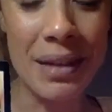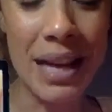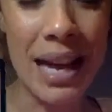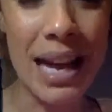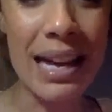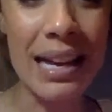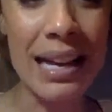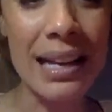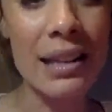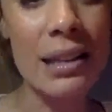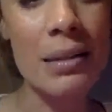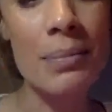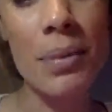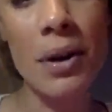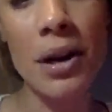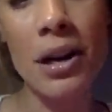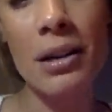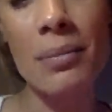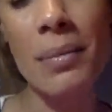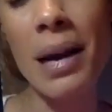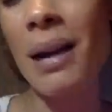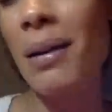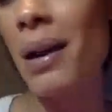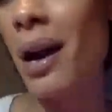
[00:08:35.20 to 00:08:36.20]
And at the
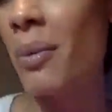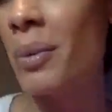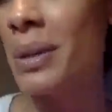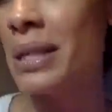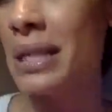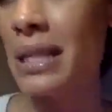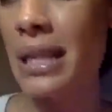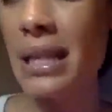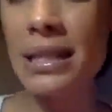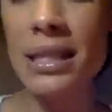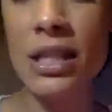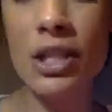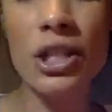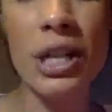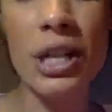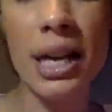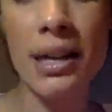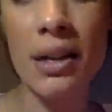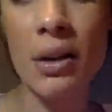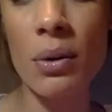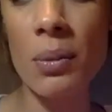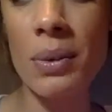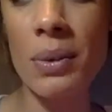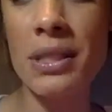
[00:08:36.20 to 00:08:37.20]
bottom, I always like to
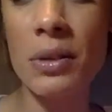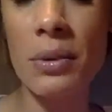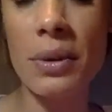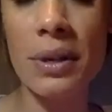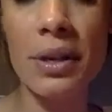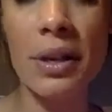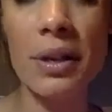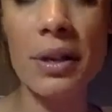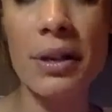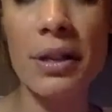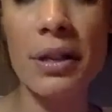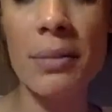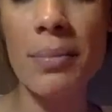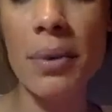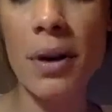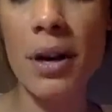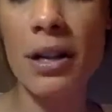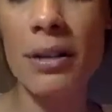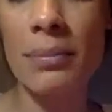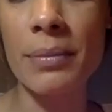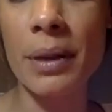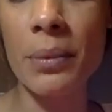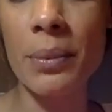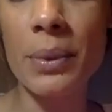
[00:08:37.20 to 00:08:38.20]
check out what's going on the
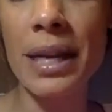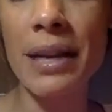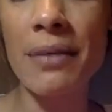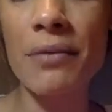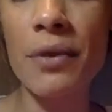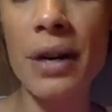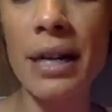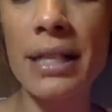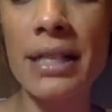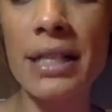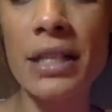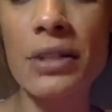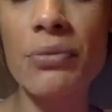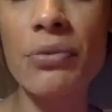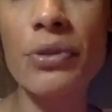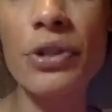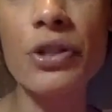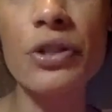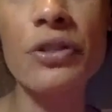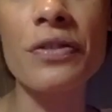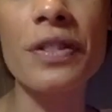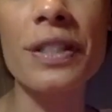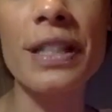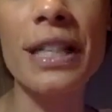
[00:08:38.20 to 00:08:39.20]
bottom, right? We have rest and
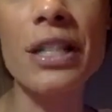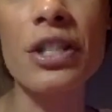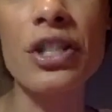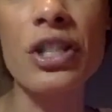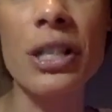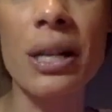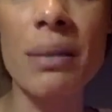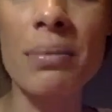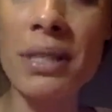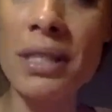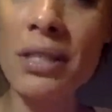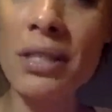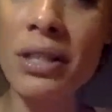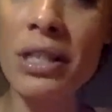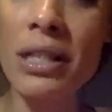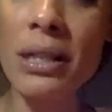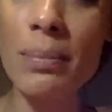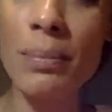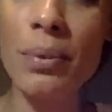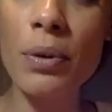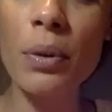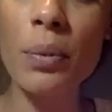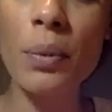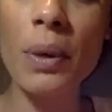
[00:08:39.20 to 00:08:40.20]
rejuvenation. I'm still going to
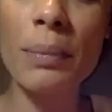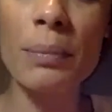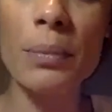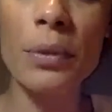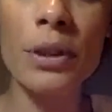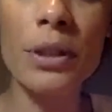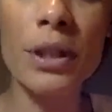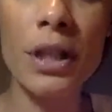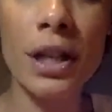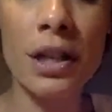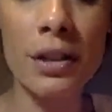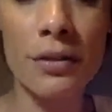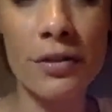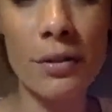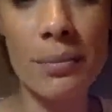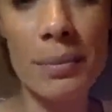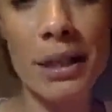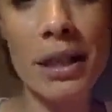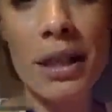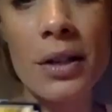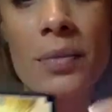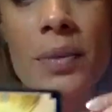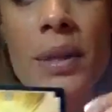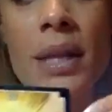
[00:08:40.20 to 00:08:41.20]
pull one more card from
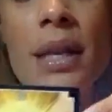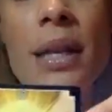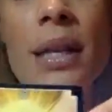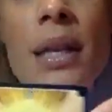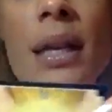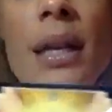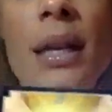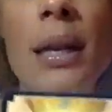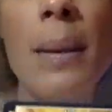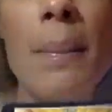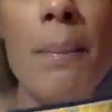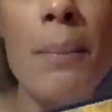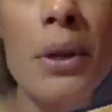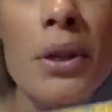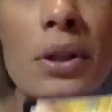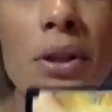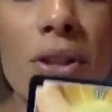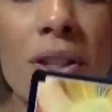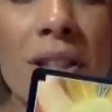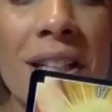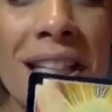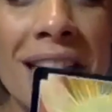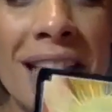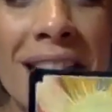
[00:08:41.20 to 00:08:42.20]
here. But
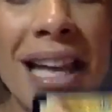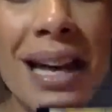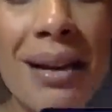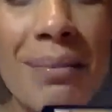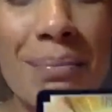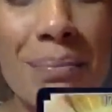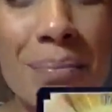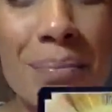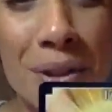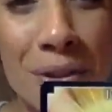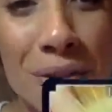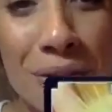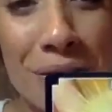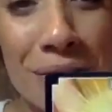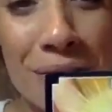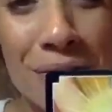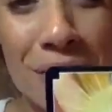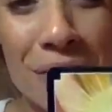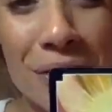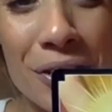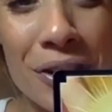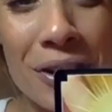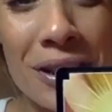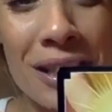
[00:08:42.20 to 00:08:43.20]
look at that
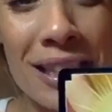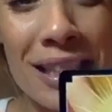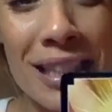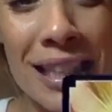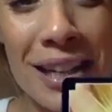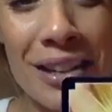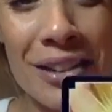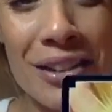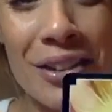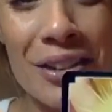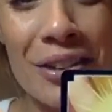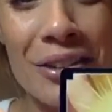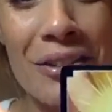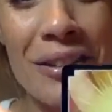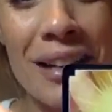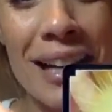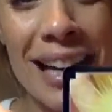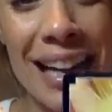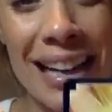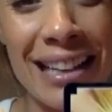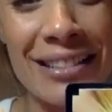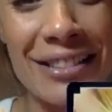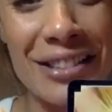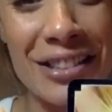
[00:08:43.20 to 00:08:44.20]
beautiful
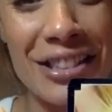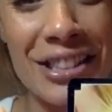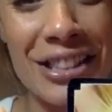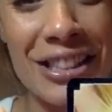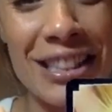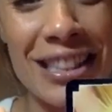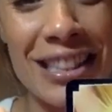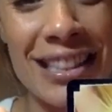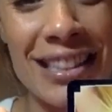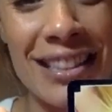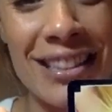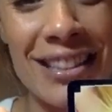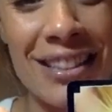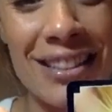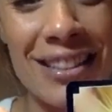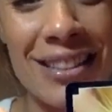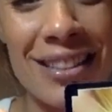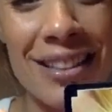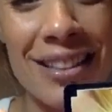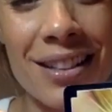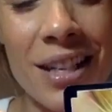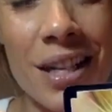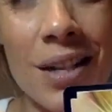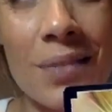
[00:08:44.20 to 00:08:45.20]
yellow energy
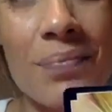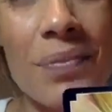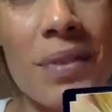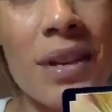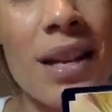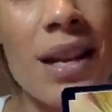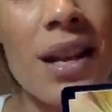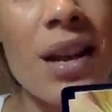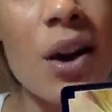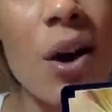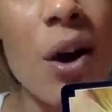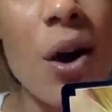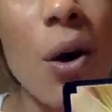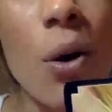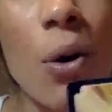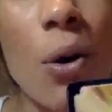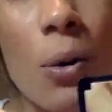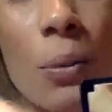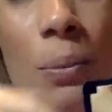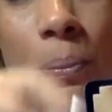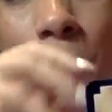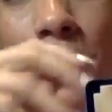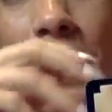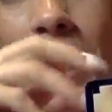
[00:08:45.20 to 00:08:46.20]
here.
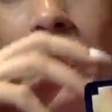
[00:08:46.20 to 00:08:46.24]
Hope.